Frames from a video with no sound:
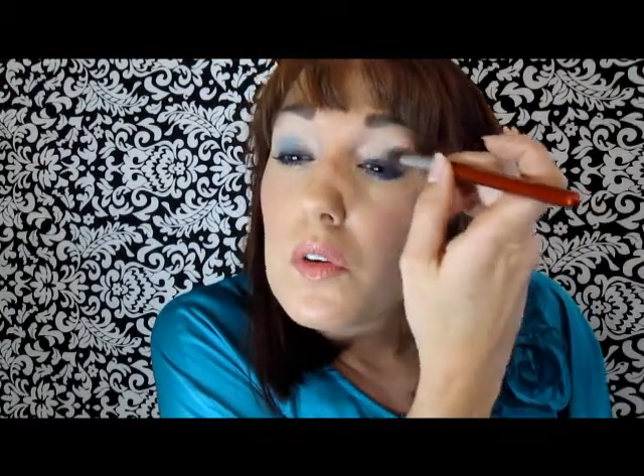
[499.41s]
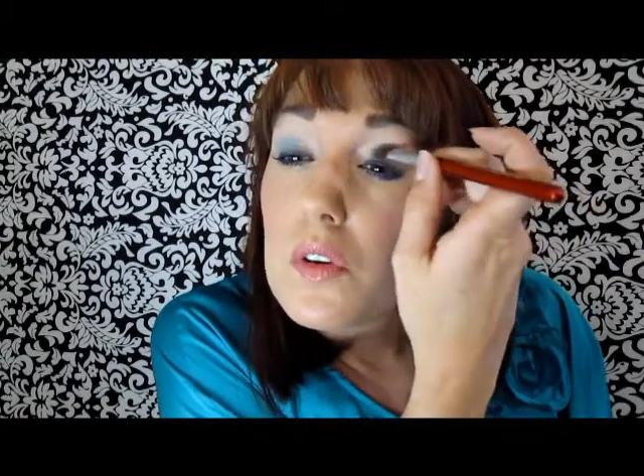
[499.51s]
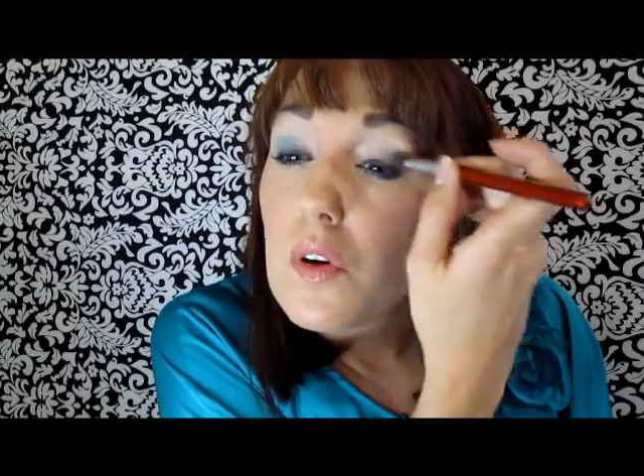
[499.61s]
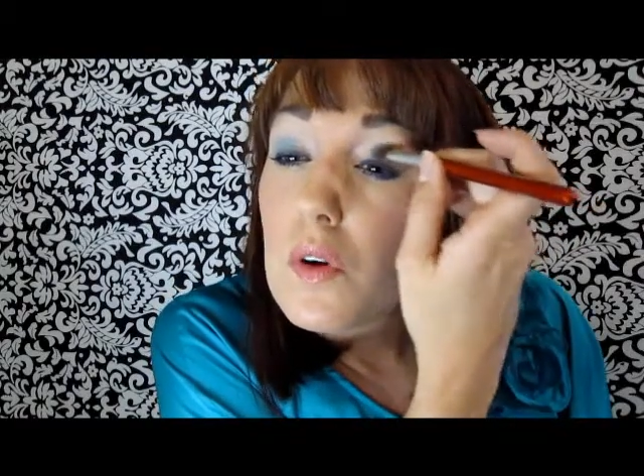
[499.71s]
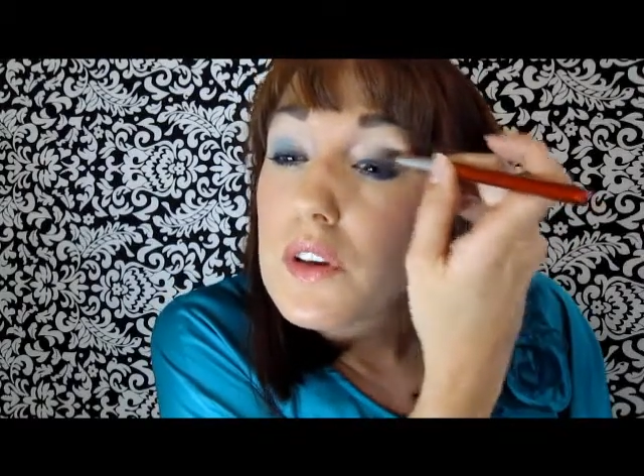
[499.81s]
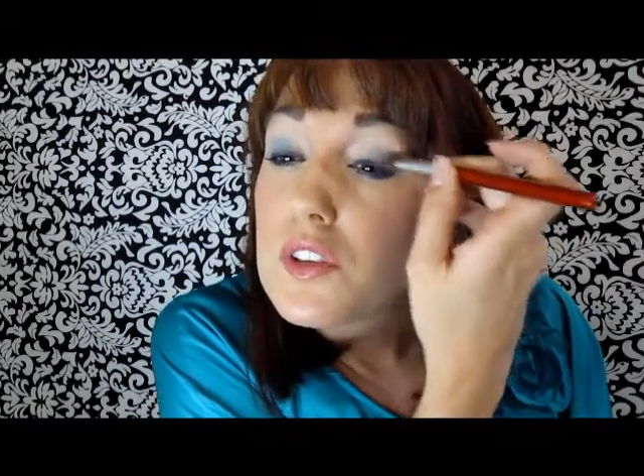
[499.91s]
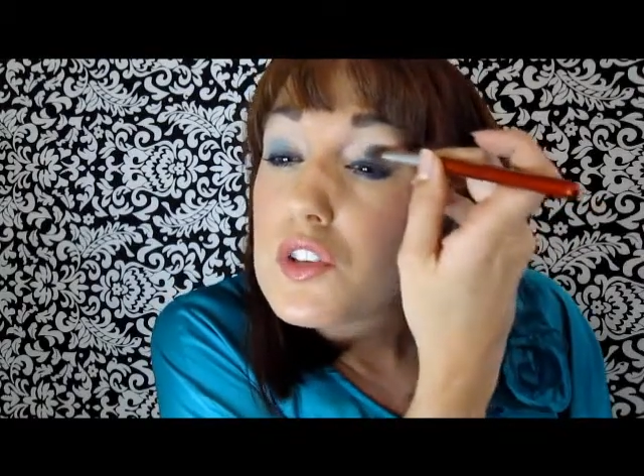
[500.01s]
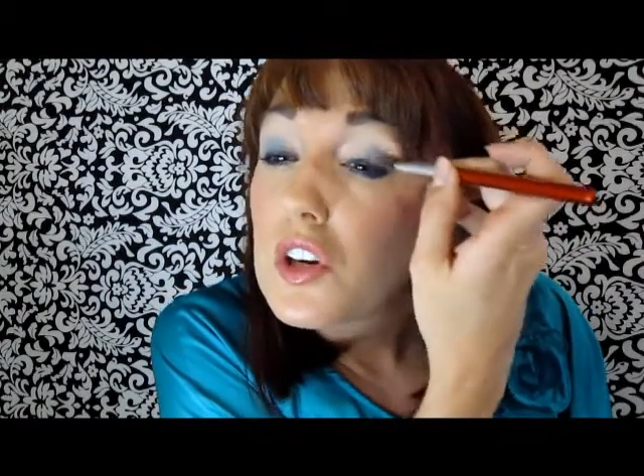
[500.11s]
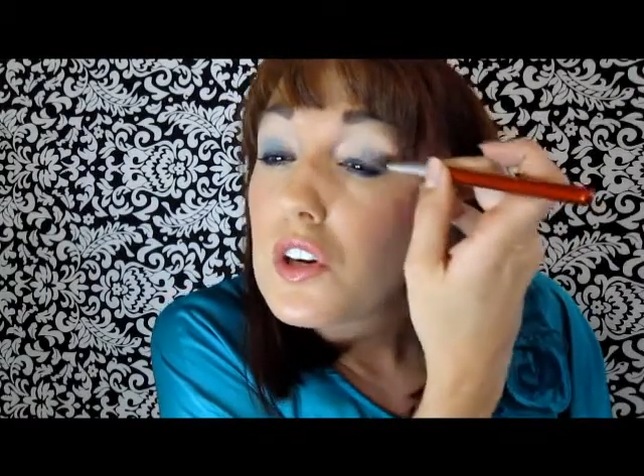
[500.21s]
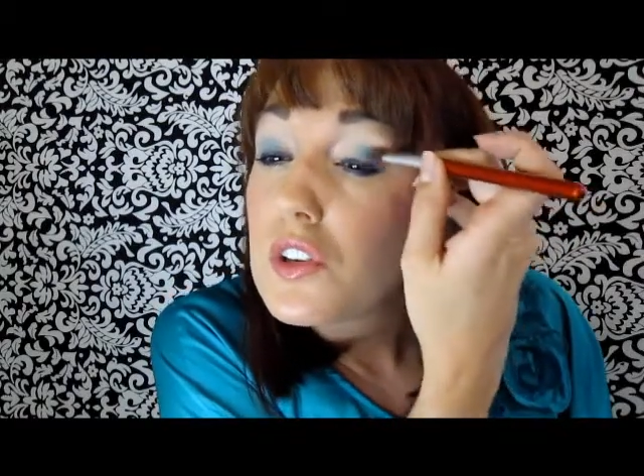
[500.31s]
going to
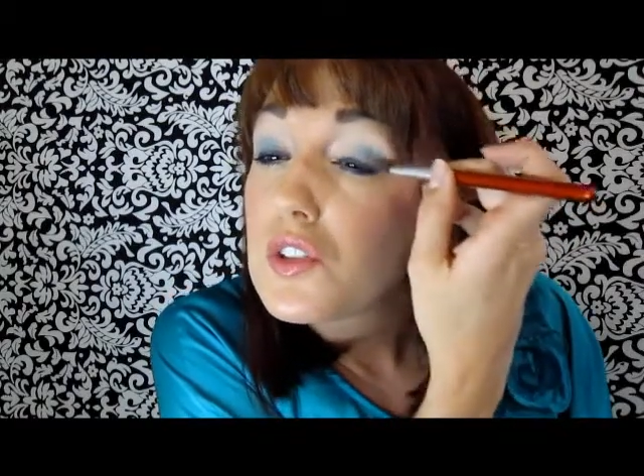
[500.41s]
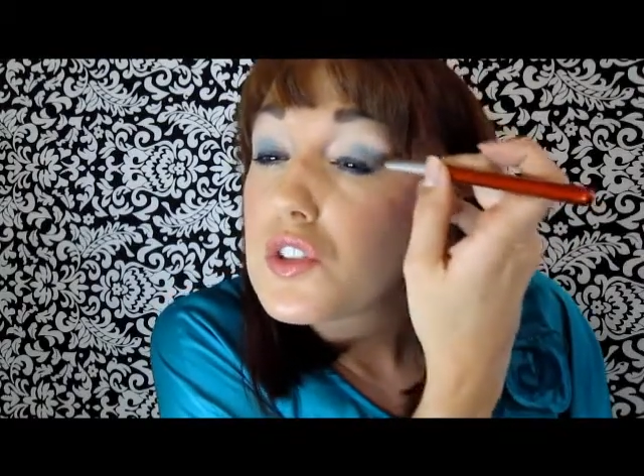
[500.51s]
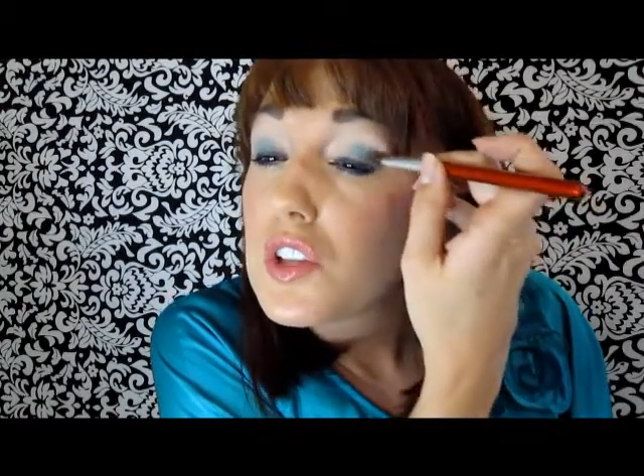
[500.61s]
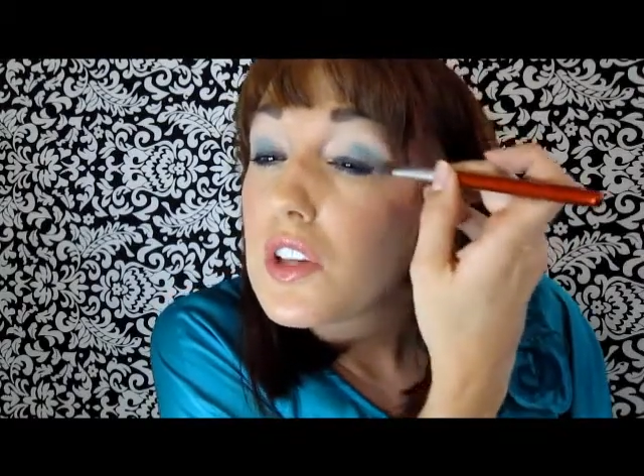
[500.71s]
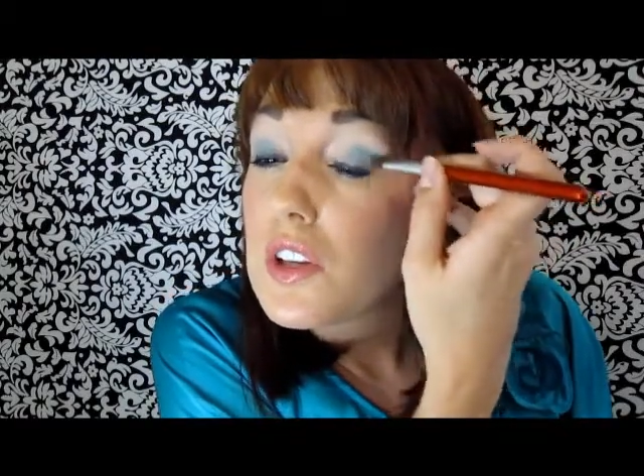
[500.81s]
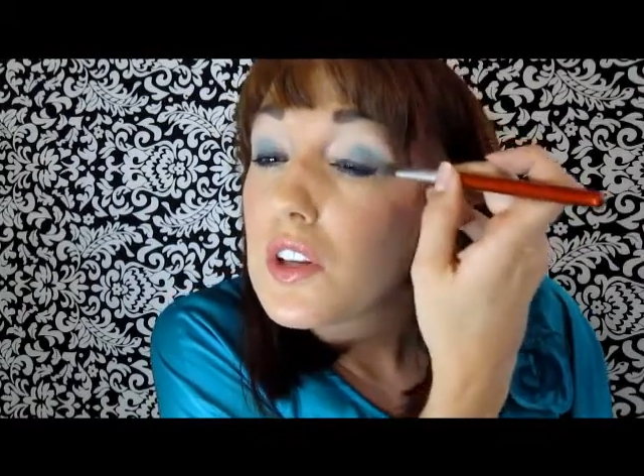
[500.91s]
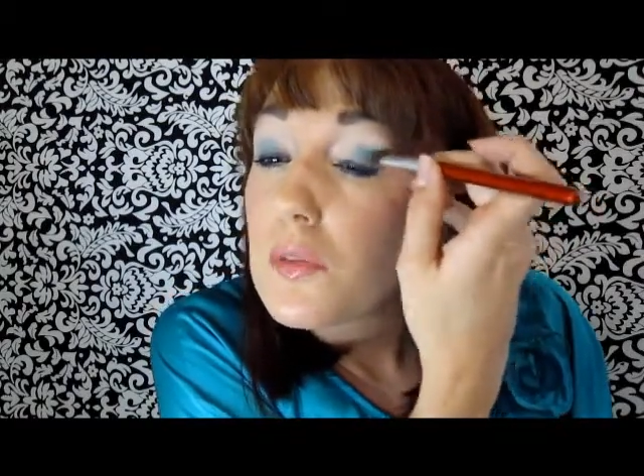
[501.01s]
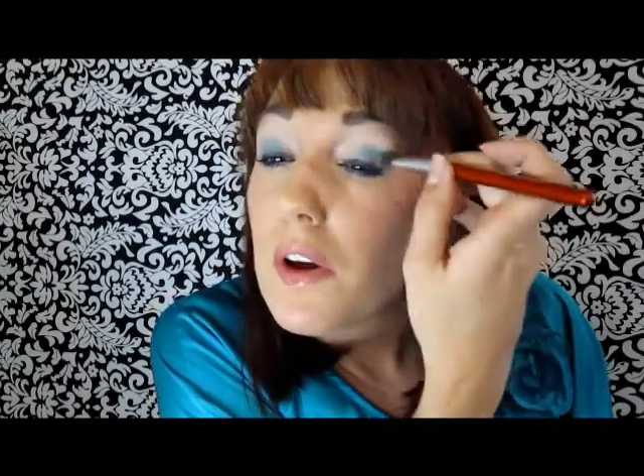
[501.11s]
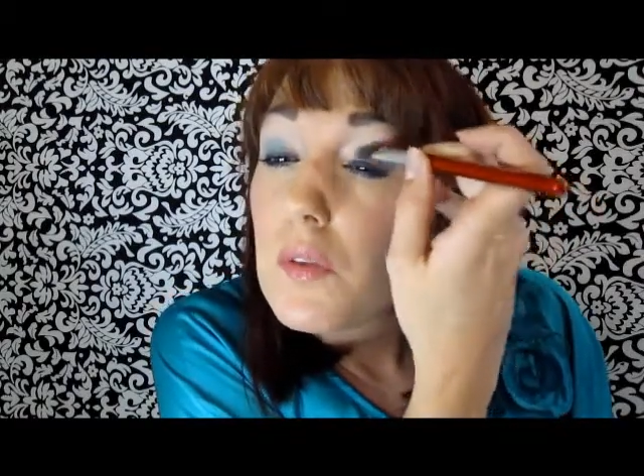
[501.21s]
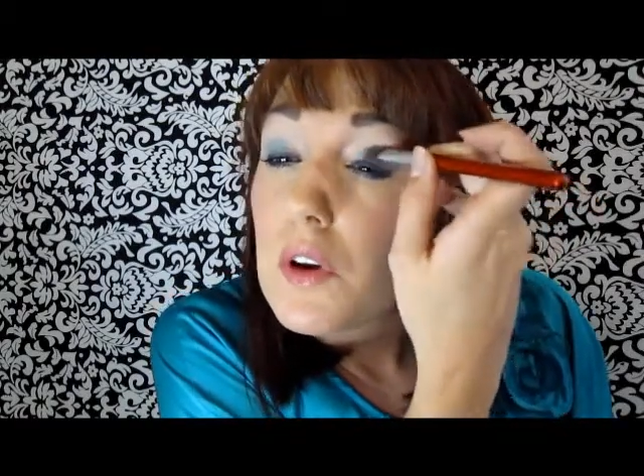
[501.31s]
church and you
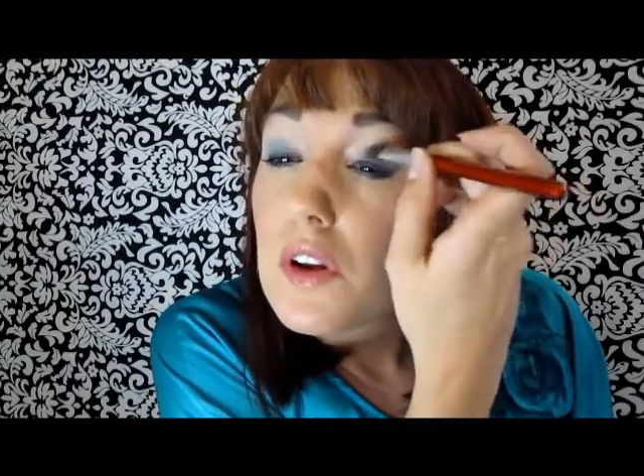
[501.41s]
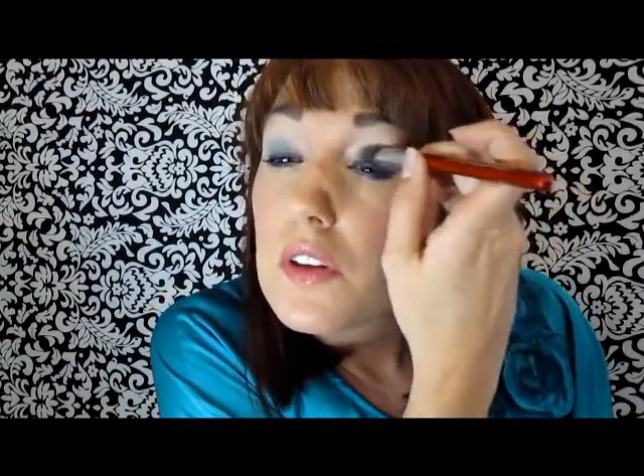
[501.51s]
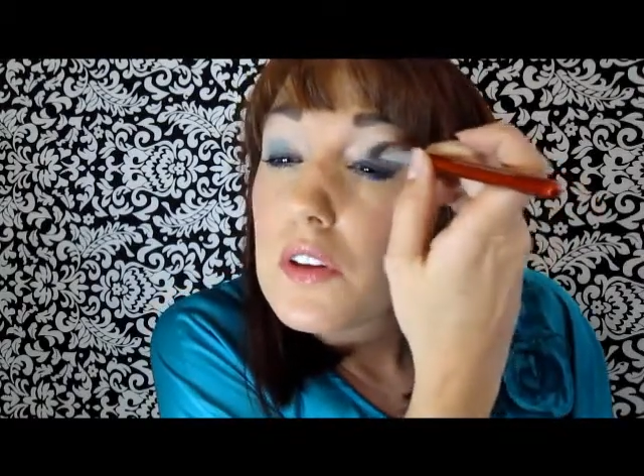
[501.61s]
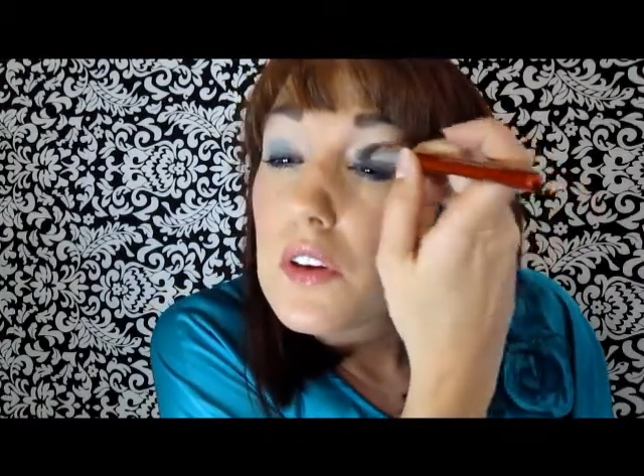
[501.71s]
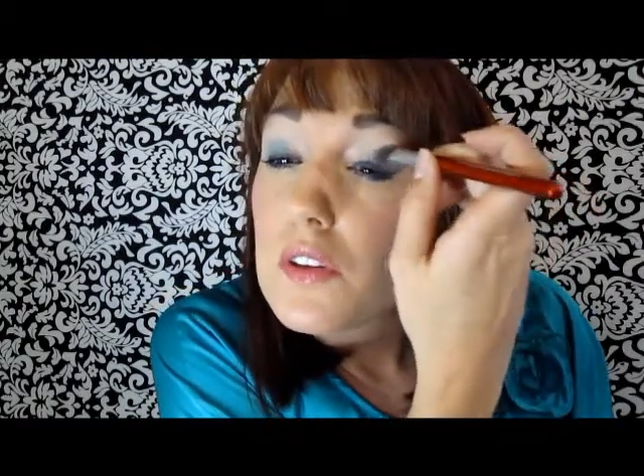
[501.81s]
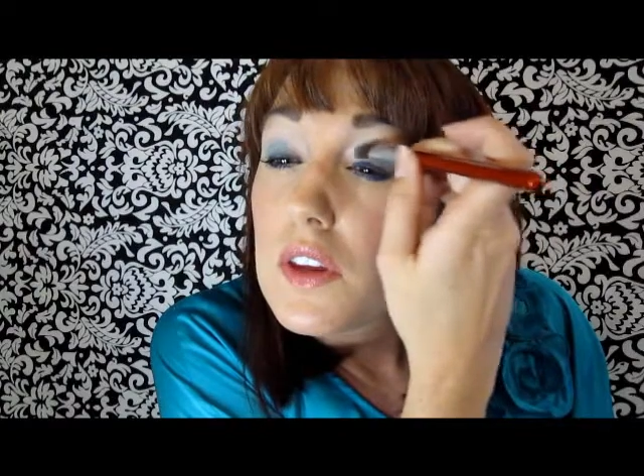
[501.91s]
might want to,